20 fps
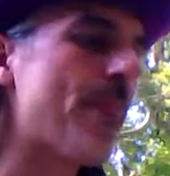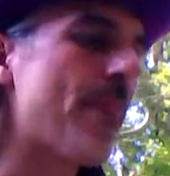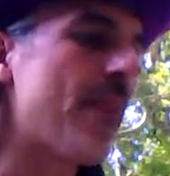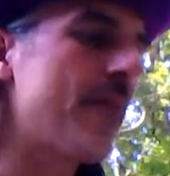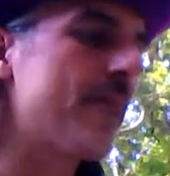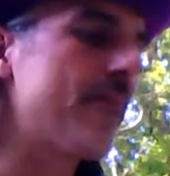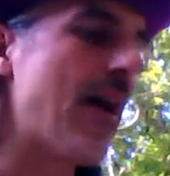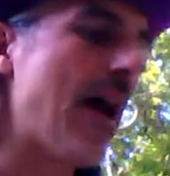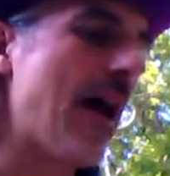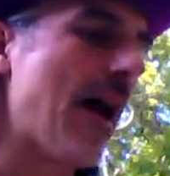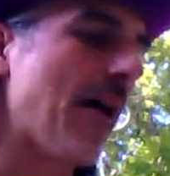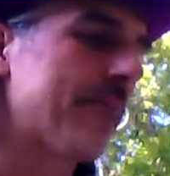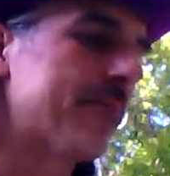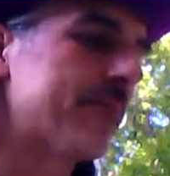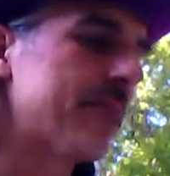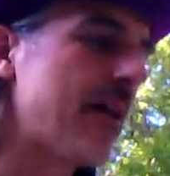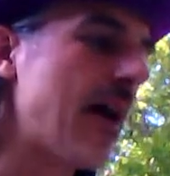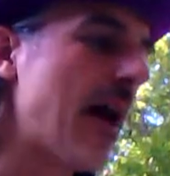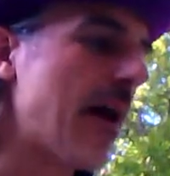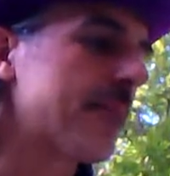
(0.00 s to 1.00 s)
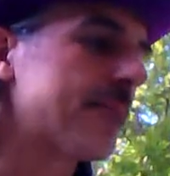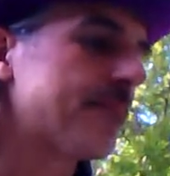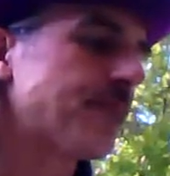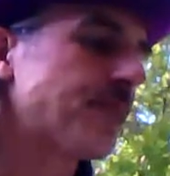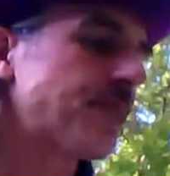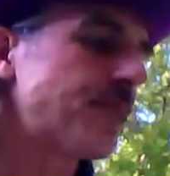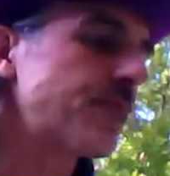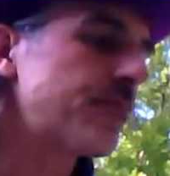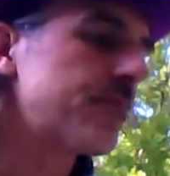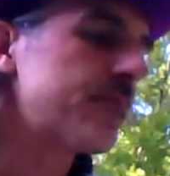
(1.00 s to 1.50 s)
yeah, yeah.
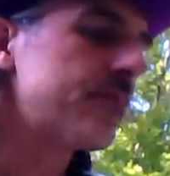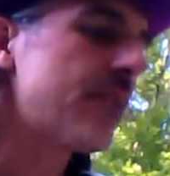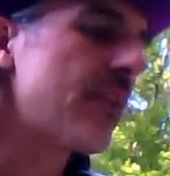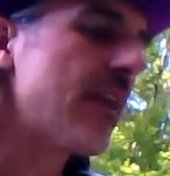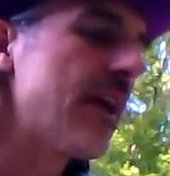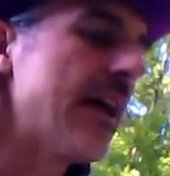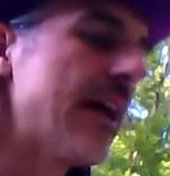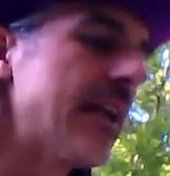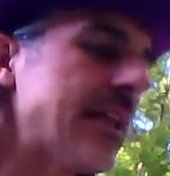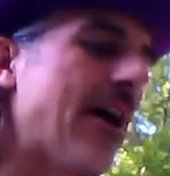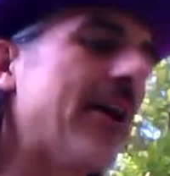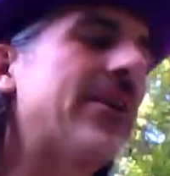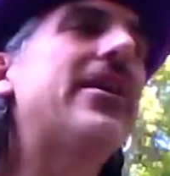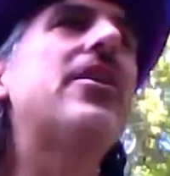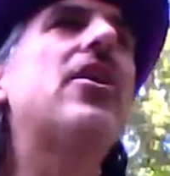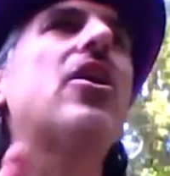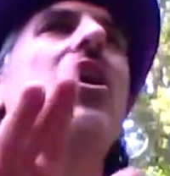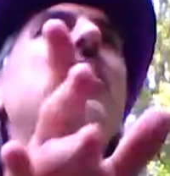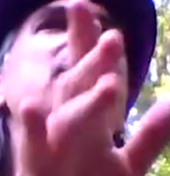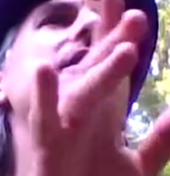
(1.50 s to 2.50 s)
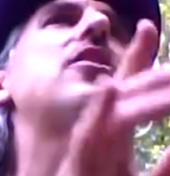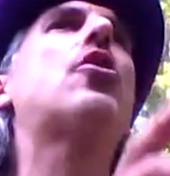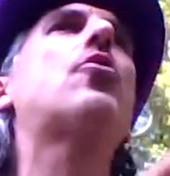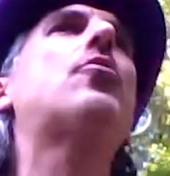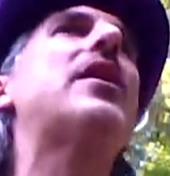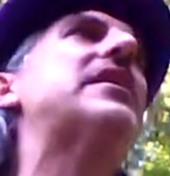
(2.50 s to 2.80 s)
Now another another quick